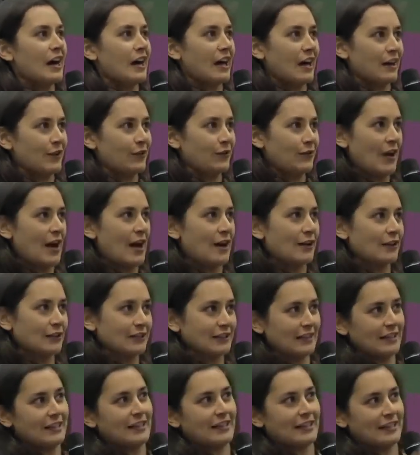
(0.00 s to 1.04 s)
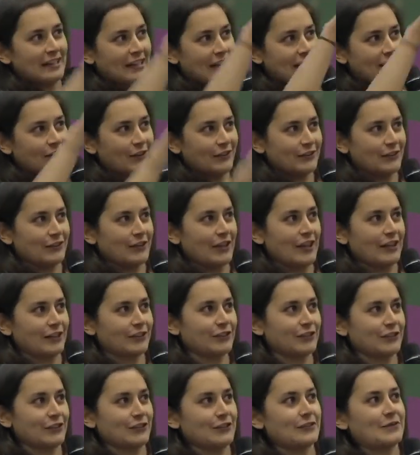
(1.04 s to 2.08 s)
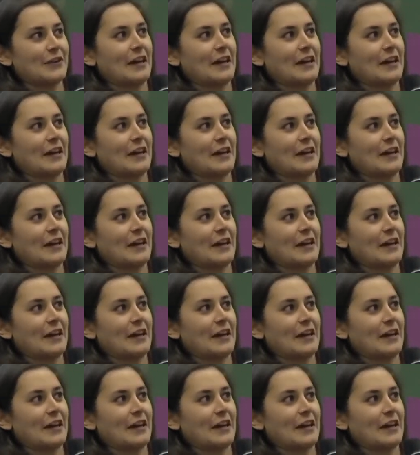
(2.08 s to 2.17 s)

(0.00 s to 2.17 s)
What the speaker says: I found, and also thanks to